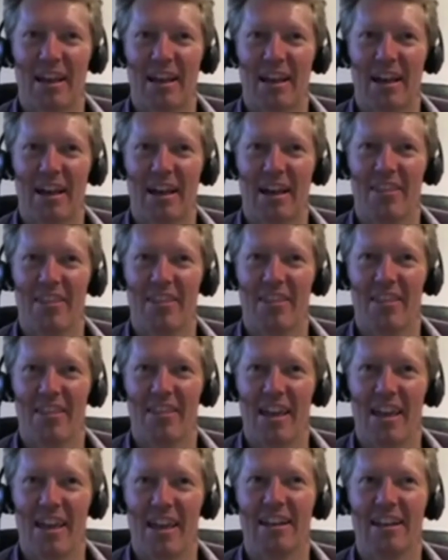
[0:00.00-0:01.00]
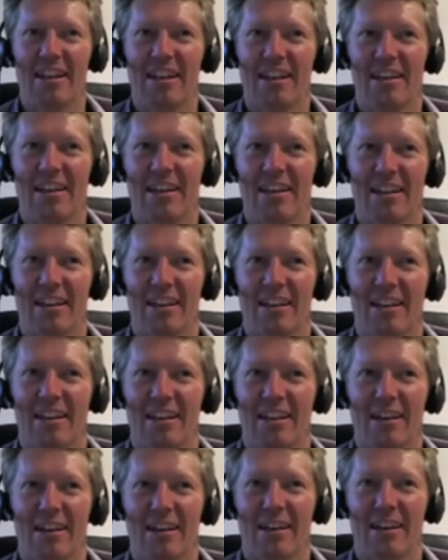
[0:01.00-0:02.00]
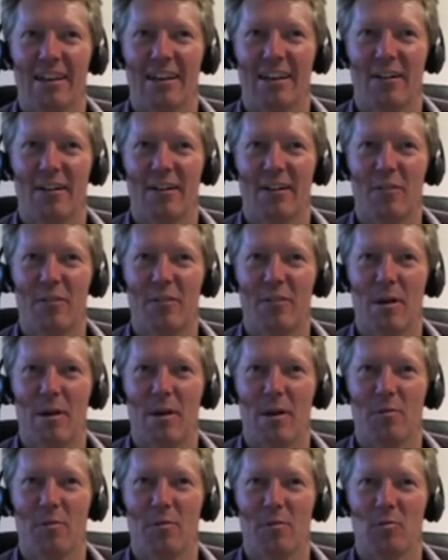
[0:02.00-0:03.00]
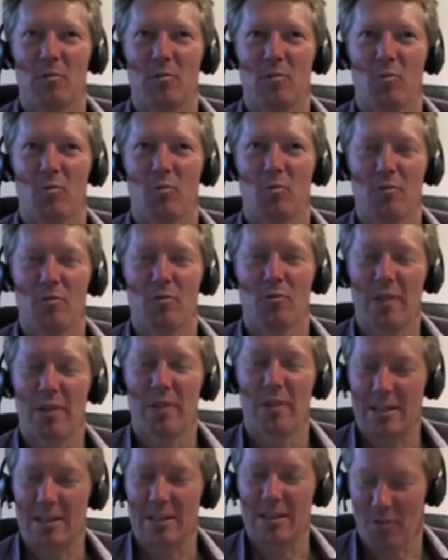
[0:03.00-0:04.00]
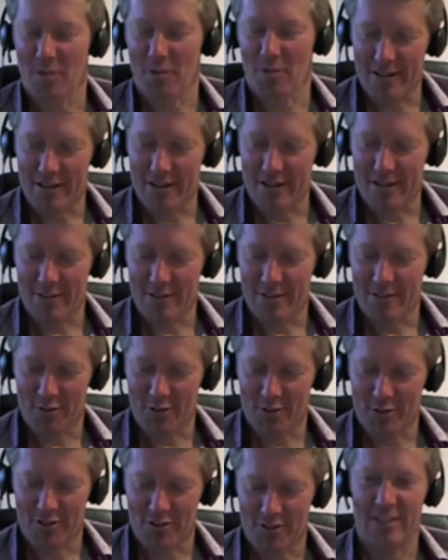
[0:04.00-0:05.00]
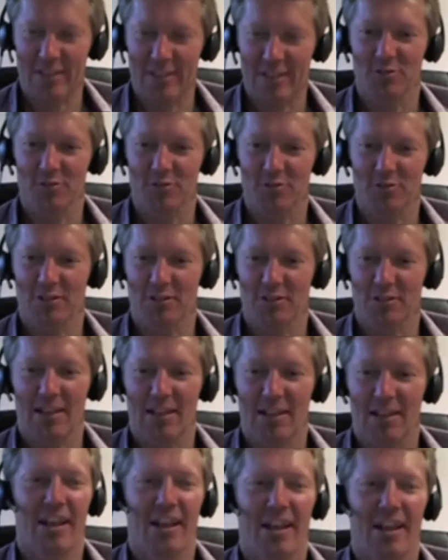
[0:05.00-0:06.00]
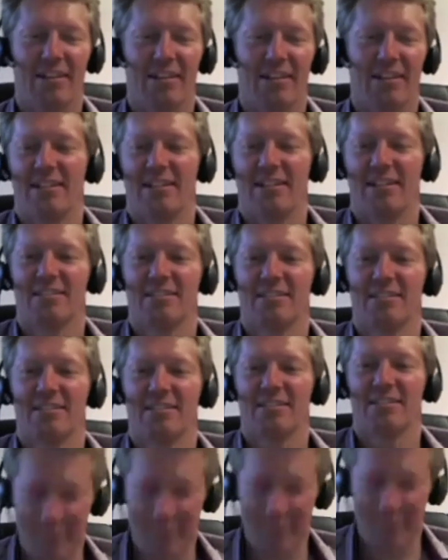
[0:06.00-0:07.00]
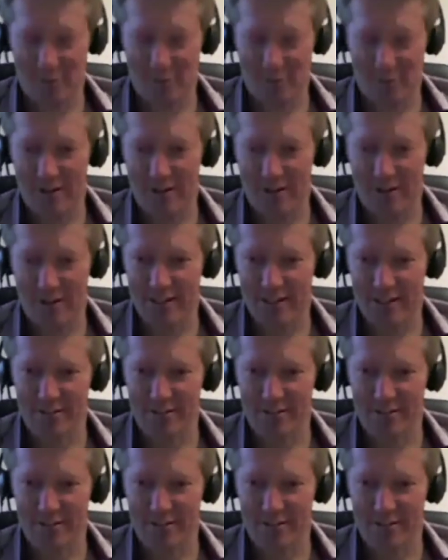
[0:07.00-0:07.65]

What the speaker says: And then I remember with 1 week prior to the first scheduled class, I hadn't had a single inquiry.